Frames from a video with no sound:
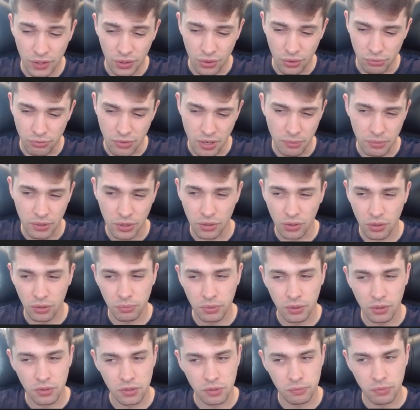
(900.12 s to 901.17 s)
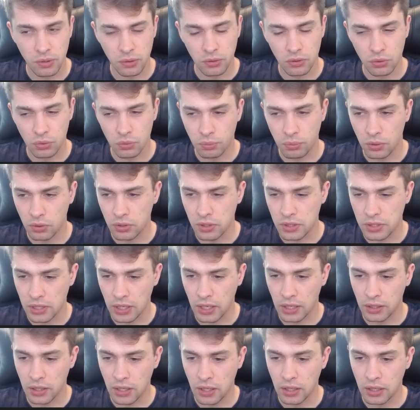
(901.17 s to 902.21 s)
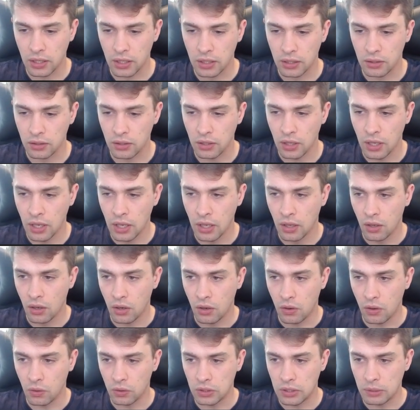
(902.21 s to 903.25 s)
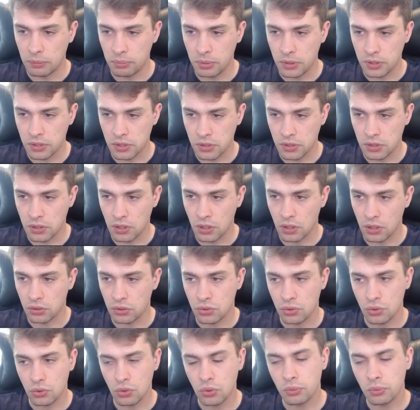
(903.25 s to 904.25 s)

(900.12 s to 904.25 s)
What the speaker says: or maybe not, because b2 pawn is hanging and all the pieces there too.